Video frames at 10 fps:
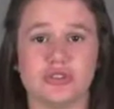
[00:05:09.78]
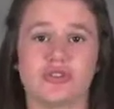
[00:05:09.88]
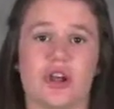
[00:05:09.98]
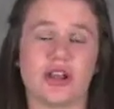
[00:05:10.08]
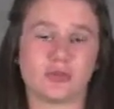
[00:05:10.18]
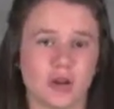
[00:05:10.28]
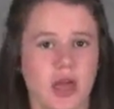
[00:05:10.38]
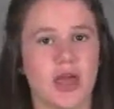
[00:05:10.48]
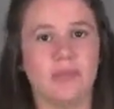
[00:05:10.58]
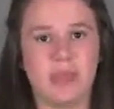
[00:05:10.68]
to try to
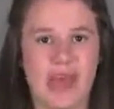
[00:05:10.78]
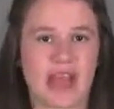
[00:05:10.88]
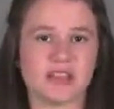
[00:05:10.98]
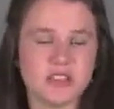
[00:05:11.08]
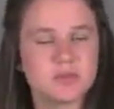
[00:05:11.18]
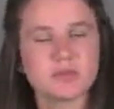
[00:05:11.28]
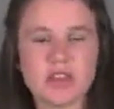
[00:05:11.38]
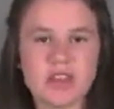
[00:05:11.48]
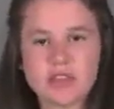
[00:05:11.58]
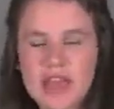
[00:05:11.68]
run past
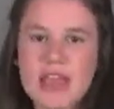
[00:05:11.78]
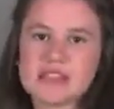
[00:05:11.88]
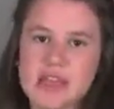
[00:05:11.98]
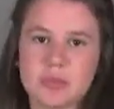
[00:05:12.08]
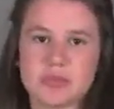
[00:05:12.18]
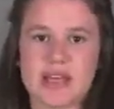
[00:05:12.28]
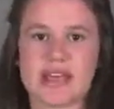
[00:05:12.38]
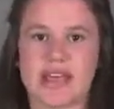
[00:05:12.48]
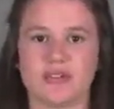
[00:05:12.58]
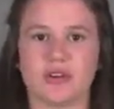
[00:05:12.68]
the examples I
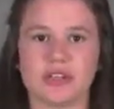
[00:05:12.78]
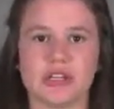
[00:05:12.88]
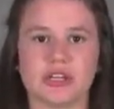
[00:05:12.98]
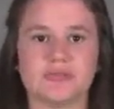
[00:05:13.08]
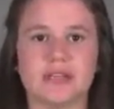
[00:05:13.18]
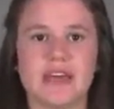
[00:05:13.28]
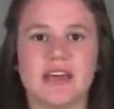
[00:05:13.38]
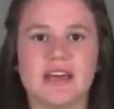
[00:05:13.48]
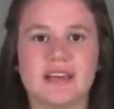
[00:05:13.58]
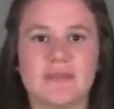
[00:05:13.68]
gave earlier,
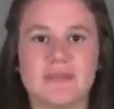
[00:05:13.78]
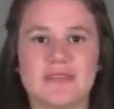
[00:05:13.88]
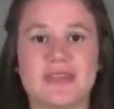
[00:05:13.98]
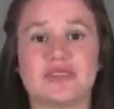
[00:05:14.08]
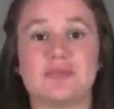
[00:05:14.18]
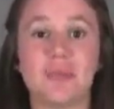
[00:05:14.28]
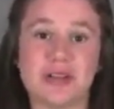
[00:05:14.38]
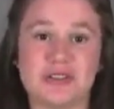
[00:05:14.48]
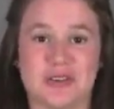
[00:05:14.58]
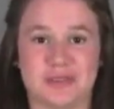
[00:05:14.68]
there's a
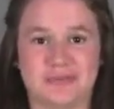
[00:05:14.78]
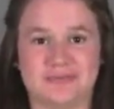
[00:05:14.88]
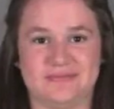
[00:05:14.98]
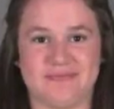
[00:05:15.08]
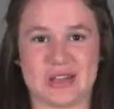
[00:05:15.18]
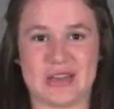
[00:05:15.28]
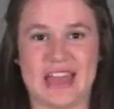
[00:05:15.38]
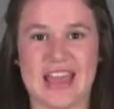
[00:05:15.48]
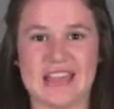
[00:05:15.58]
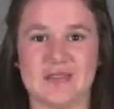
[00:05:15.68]
punter.
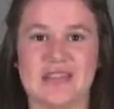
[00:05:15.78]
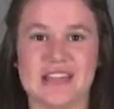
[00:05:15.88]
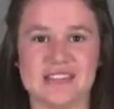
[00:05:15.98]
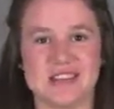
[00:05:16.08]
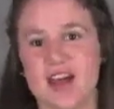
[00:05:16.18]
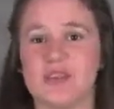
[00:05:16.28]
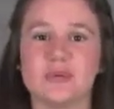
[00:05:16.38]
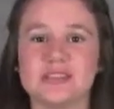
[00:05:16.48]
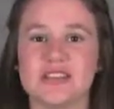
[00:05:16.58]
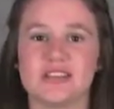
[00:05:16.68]
Okay, that's another
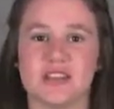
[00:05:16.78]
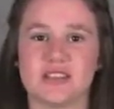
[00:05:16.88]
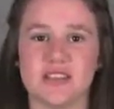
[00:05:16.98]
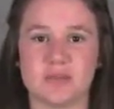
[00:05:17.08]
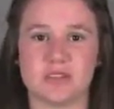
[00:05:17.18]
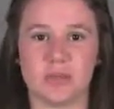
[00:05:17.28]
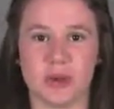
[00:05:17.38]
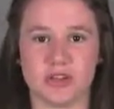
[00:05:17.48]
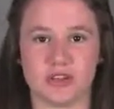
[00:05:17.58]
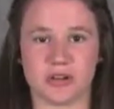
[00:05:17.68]
position on the team, is the
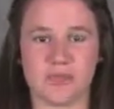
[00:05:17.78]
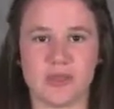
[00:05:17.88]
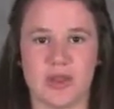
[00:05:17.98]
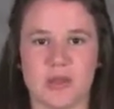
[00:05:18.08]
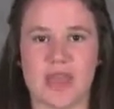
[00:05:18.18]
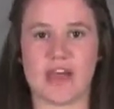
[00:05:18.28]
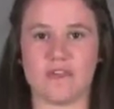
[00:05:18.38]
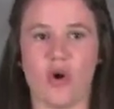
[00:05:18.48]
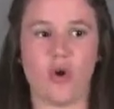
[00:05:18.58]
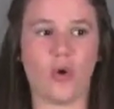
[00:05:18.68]
punter. And
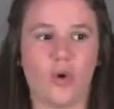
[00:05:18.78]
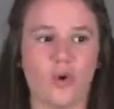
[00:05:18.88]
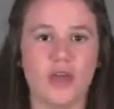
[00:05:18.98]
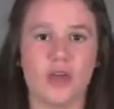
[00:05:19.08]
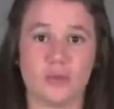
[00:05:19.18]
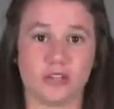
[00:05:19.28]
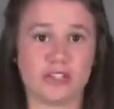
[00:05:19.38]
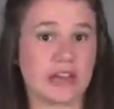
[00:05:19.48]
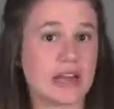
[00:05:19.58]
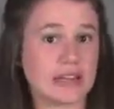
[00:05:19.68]
we're
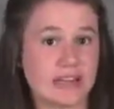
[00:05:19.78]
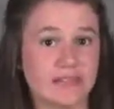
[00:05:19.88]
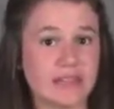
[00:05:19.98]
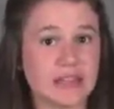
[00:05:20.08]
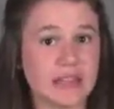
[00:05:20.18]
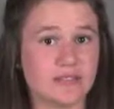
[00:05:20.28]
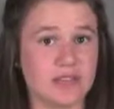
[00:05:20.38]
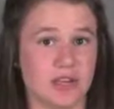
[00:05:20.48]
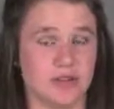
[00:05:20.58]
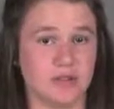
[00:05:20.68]
still got 11v11
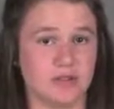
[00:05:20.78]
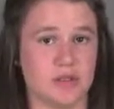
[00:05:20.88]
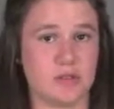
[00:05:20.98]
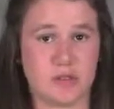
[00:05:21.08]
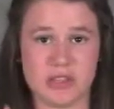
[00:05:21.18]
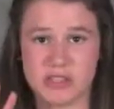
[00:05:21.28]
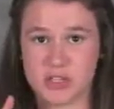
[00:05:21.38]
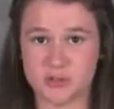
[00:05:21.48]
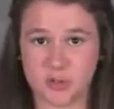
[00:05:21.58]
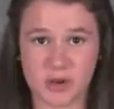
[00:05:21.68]
here. And remember, this
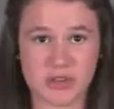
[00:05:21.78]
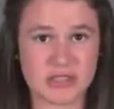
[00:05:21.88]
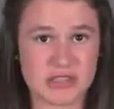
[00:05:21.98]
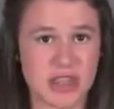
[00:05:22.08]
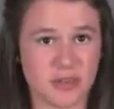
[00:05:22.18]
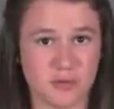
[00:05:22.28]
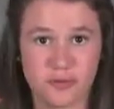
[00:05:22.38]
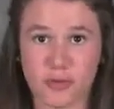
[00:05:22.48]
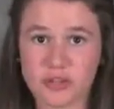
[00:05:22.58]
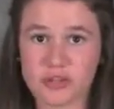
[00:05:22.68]
is 4th and 10. Their
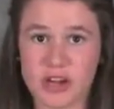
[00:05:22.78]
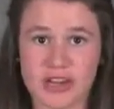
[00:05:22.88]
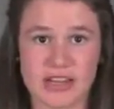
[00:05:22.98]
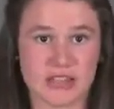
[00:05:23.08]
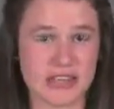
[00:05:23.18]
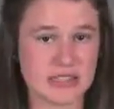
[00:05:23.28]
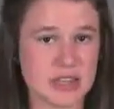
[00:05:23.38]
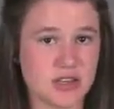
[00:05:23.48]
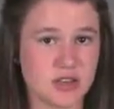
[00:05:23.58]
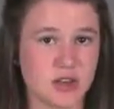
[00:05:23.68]
4th try to get that
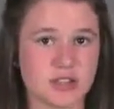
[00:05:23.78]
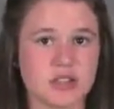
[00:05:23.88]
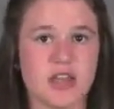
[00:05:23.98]
10 yards.